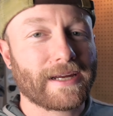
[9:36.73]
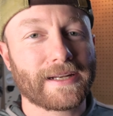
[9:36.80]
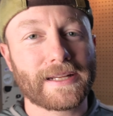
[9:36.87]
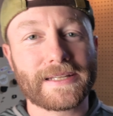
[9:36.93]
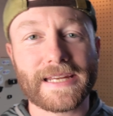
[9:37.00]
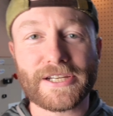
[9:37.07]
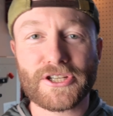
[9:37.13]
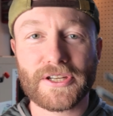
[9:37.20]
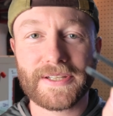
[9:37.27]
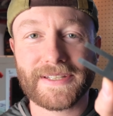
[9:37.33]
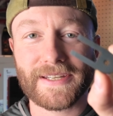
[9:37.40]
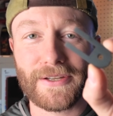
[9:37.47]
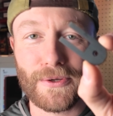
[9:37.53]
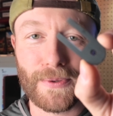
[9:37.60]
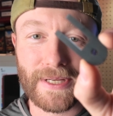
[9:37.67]
In addition
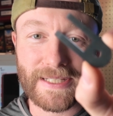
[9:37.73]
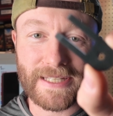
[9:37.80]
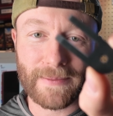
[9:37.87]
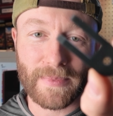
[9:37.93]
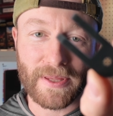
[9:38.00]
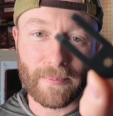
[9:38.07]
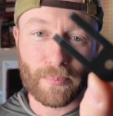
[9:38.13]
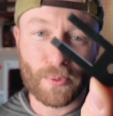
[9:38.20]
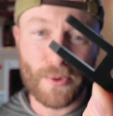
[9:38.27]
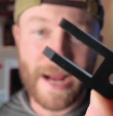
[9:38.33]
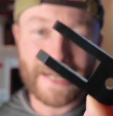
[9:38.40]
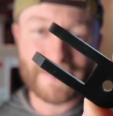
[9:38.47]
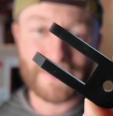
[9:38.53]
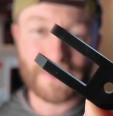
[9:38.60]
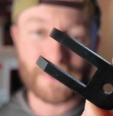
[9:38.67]
to doing some of the
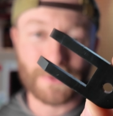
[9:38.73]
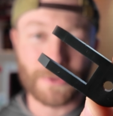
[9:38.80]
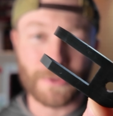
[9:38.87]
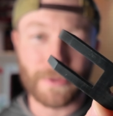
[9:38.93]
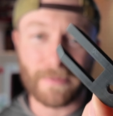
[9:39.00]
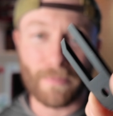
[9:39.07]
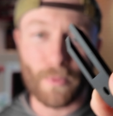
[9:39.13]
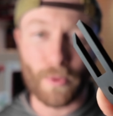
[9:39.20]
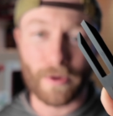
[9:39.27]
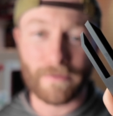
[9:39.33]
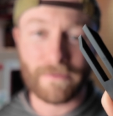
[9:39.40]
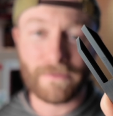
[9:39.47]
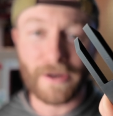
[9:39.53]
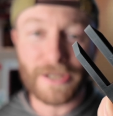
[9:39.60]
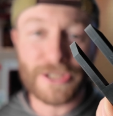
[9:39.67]
practical, more
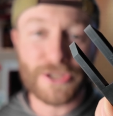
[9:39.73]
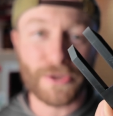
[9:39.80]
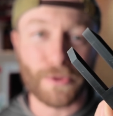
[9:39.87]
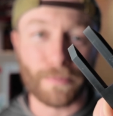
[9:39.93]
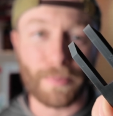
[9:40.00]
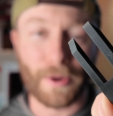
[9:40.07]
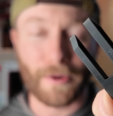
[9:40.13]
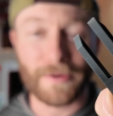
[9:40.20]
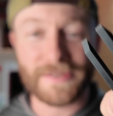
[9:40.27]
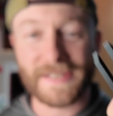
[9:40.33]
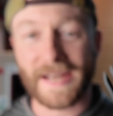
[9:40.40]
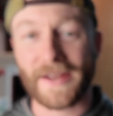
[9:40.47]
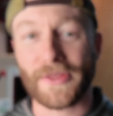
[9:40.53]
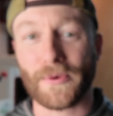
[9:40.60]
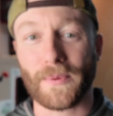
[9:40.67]
functional
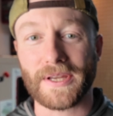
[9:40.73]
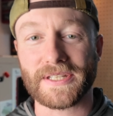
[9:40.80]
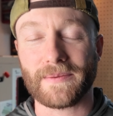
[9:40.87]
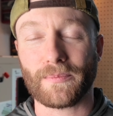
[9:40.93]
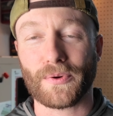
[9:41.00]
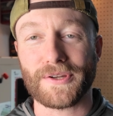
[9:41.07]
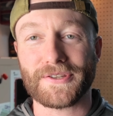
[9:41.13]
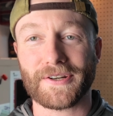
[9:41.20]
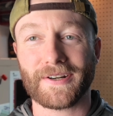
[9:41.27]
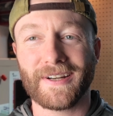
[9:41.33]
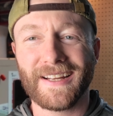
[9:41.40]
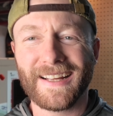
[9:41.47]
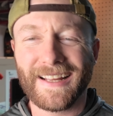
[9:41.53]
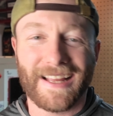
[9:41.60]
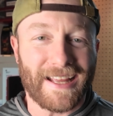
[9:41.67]
parts on the resin printer,
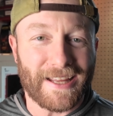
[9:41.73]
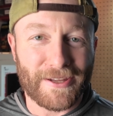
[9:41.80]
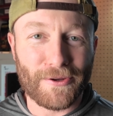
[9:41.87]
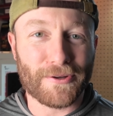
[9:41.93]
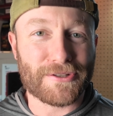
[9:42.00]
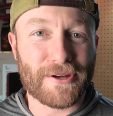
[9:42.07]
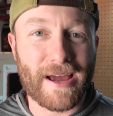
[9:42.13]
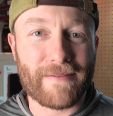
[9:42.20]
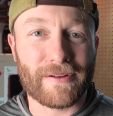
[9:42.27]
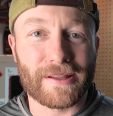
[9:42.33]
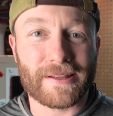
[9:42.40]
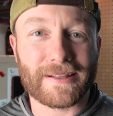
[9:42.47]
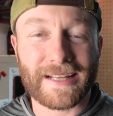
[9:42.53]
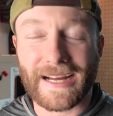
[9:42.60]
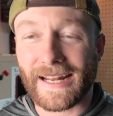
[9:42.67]
you
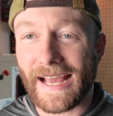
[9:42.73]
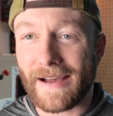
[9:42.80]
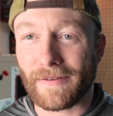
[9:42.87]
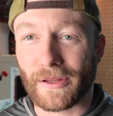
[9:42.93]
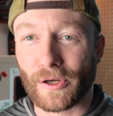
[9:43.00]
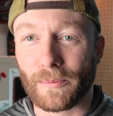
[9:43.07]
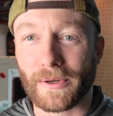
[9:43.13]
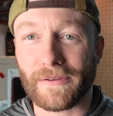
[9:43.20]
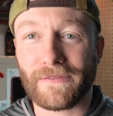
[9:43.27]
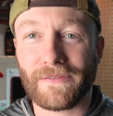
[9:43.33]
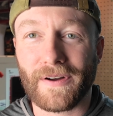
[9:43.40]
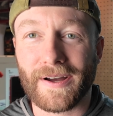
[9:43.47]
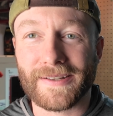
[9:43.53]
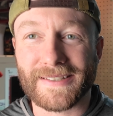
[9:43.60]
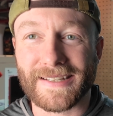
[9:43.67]
also got to have a little bit of
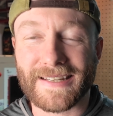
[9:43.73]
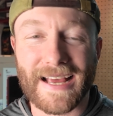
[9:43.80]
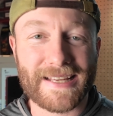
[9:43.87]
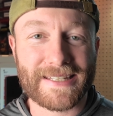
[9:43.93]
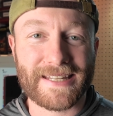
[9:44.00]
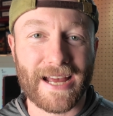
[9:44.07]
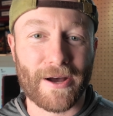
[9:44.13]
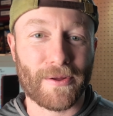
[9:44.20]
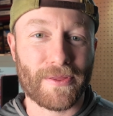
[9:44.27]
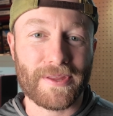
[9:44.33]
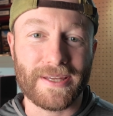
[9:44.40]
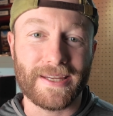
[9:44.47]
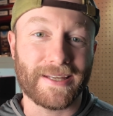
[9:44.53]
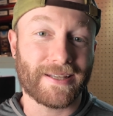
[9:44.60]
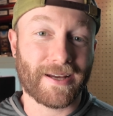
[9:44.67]
fun to test out
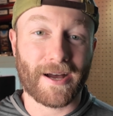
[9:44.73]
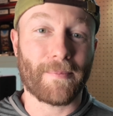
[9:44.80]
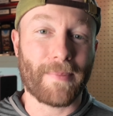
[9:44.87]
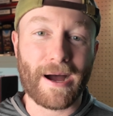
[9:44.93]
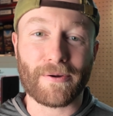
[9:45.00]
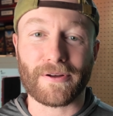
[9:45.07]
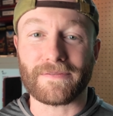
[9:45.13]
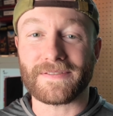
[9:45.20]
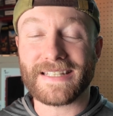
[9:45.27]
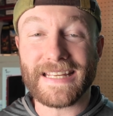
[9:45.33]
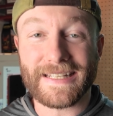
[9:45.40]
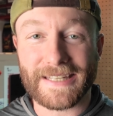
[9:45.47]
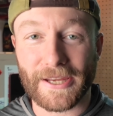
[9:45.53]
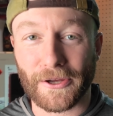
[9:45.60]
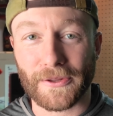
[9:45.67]
the amount of
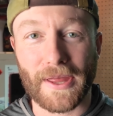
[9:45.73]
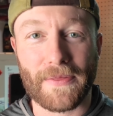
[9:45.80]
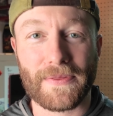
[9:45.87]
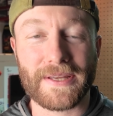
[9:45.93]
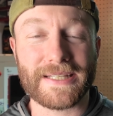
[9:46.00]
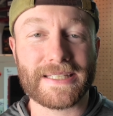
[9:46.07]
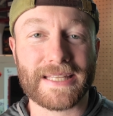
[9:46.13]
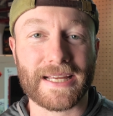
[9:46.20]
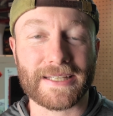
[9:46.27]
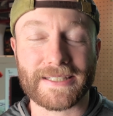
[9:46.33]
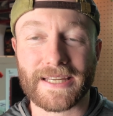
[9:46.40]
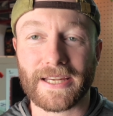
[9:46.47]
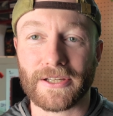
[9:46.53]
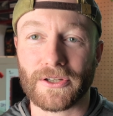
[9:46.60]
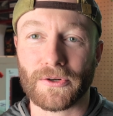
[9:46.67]
detail that these
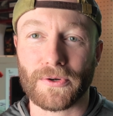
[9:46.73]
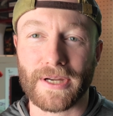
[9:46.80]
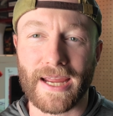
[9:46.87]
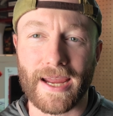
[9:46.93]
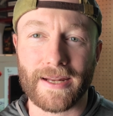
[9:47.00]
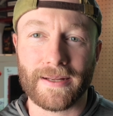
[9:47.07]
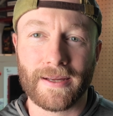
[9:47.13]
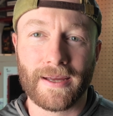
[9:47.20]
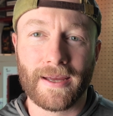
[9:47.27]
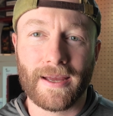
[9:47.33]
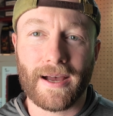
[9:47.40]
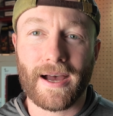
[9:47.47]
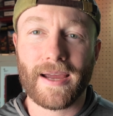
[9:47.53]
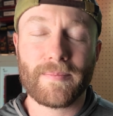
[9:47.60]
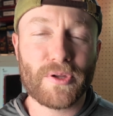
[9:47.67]
things can create.
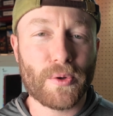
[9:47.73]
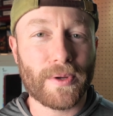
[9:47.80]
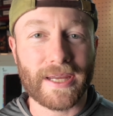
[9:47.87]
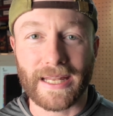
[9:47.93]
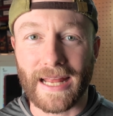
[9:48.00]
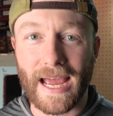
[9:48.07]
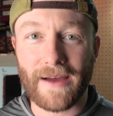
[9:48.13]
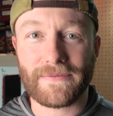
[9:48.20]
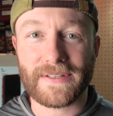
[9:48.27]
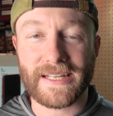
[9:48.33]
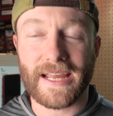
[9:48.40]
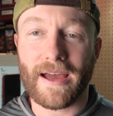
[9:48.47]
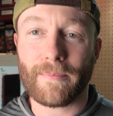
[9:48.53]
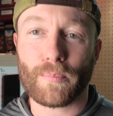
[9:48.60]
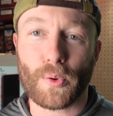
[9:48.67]
I'm doing an
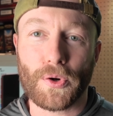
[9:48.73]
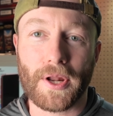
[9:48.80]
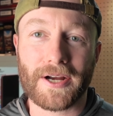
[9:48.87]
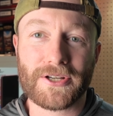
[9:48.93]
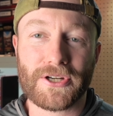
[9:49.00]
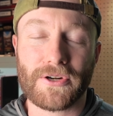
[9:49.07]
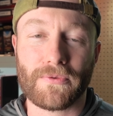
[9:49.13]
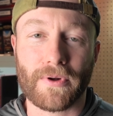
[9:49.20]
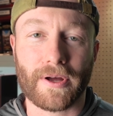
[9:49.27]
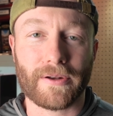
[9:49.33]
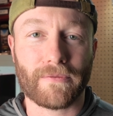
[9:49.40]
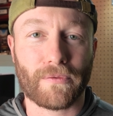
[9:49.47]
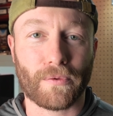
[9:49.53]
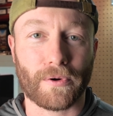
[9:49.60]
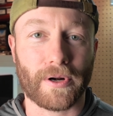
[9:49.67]
FDM production
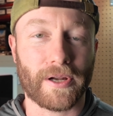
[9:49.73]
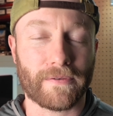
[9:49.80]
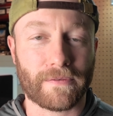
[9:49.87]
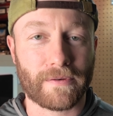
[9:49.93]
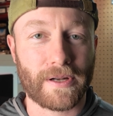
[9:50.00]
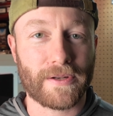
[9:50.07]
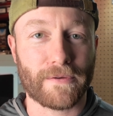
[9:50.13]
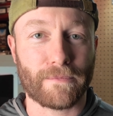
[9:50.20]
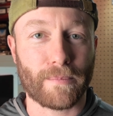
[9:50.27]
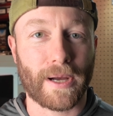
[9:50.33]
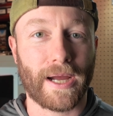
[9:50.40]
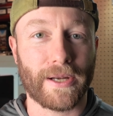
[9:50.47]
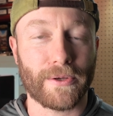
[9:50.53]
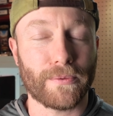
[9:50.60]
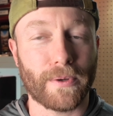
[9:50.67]
run for a friend of
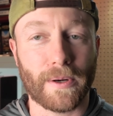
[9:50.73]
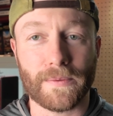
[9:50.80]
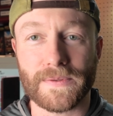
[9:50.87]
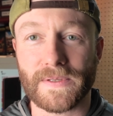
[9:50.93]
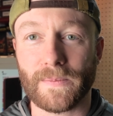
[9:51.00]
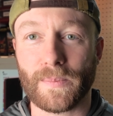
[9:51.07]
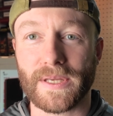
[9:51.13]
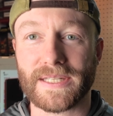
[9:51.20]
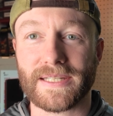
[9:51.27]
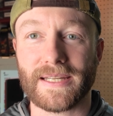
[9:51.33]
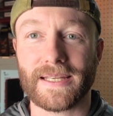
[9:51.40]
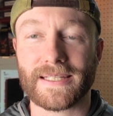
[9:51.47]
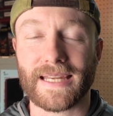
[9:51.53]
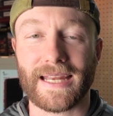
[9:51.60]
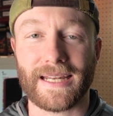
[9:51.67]
mine who owns a
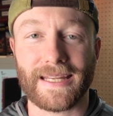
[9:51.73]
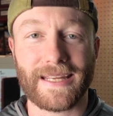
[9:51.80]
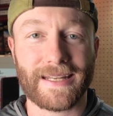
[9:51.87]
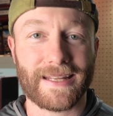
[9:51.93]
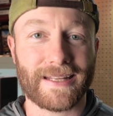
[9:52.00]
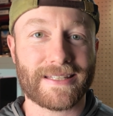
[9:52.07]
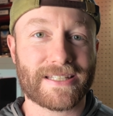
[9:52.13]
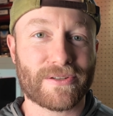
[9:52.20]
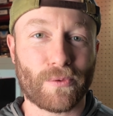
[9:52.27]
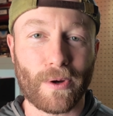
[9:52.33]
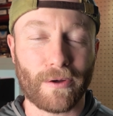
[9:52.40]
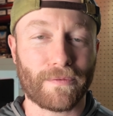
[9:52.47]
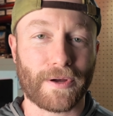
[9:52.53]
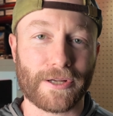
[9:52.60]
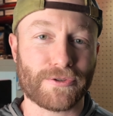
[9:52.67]
business, and he needs
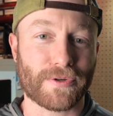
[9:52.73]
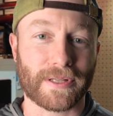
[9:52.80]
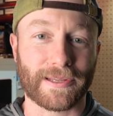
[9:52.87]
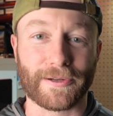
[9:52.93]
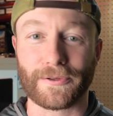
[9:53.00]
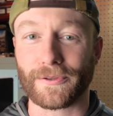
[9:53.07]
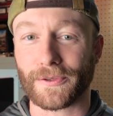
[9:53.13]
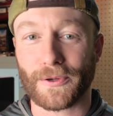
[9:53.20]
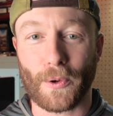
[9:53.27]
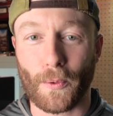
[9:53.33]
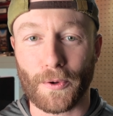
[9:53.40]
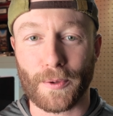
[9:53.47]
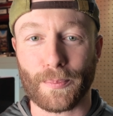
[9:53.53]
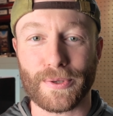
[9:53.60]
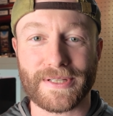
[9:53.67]
1,200 little
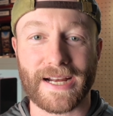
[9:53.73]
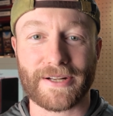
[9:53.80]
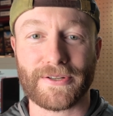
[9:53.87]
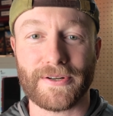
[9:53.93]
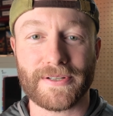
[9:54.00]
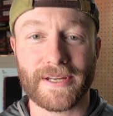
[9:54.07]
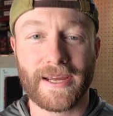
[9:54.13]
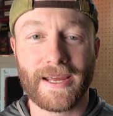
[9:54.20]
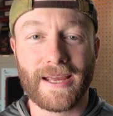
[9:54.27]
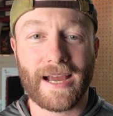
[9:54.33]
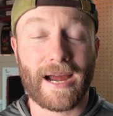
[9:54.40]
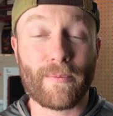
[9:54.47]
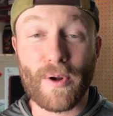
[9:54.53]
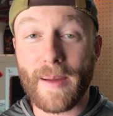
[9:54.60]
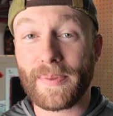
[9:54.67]
corner protectors.
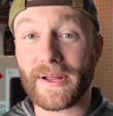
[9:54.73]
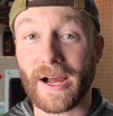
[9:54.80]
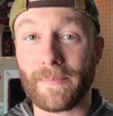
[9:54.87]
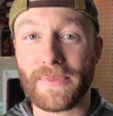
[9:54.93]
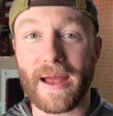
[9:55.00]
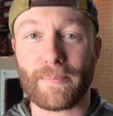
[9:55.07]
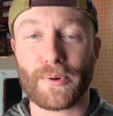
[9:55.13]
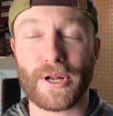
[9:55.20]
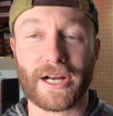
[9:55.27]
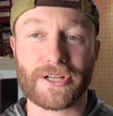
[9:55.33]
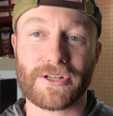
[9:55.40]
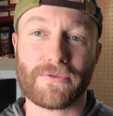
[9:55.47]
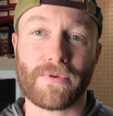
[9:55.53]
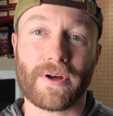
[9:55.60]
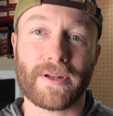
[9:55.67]
I'm wrapping up that
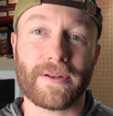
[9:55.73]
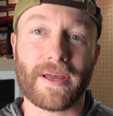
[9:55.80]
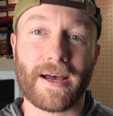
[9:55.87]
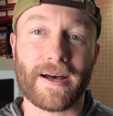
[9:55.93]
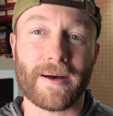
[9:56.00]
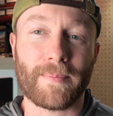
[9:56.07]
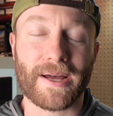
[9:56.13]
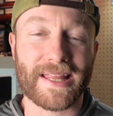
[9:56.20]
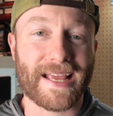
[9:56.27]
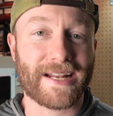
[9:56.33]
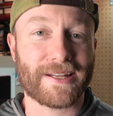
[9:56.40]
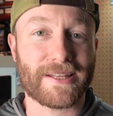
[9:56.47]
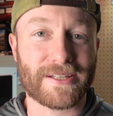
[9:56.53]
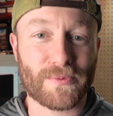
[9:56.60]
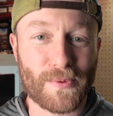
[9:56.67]
production run by the
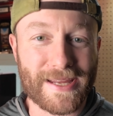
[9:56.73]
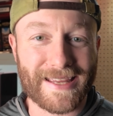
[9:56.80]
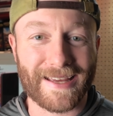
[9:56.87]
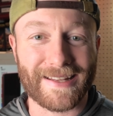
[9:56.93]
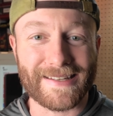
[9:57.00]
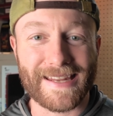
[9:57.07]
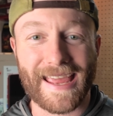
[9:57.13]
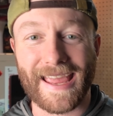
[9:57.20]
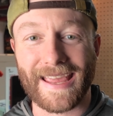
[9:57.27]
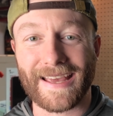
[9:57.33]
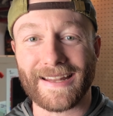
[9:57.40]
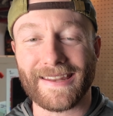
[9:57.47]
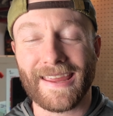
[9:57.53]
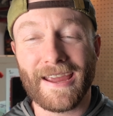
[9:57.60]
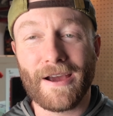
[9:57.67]
end of this weekend,
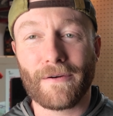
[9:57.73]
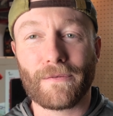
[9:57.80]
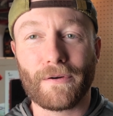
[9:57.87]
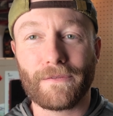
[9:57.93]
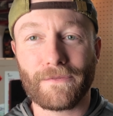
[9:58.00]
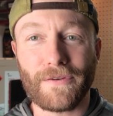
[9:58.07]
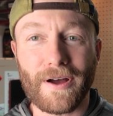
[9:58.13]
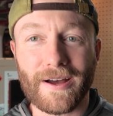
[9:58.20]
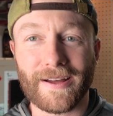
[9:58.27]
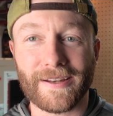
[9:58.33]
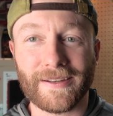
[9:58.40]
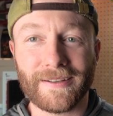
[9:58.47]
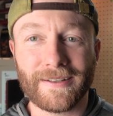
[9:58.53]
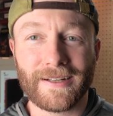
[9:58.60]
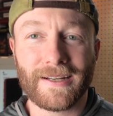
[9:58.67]
and for
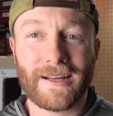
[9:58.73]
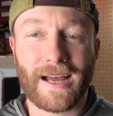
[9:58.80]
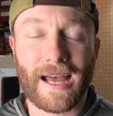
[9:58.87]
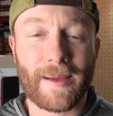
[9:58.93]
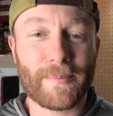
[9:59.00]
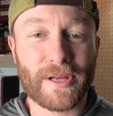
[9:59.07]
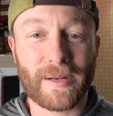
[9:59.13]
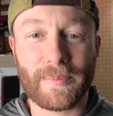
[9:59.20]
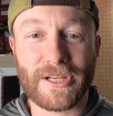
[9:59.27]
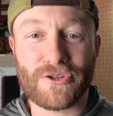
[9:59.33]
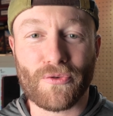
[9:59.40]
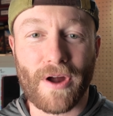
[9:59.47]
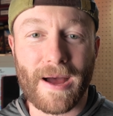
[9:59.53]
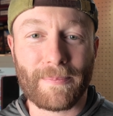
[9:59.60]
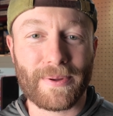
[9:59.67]
fun, I'm going to be
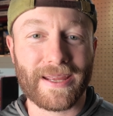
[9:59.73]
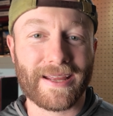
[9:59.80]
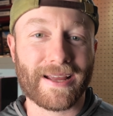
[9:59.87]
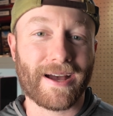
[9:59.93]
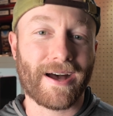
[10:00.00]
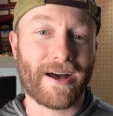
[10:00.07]
dropping